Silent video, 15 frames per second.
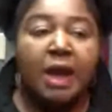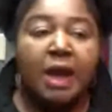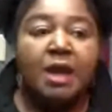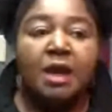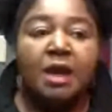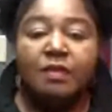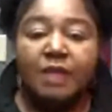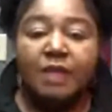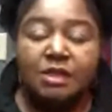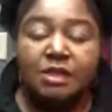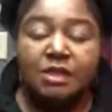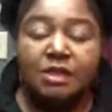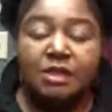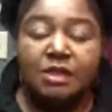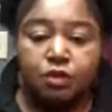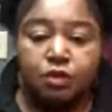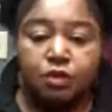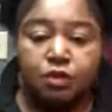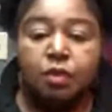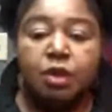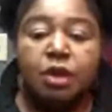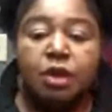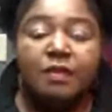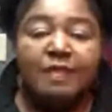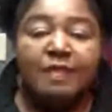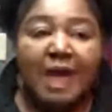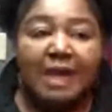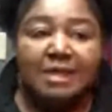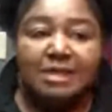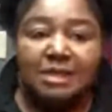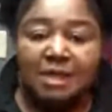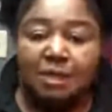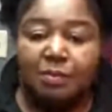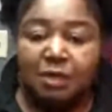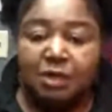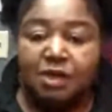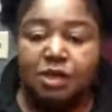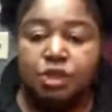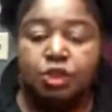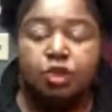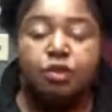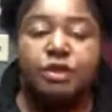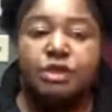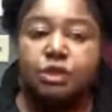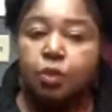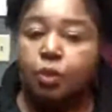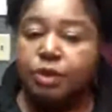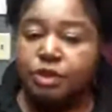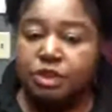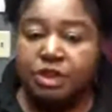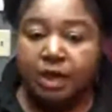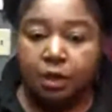that tells you that deep conditioner is going to not only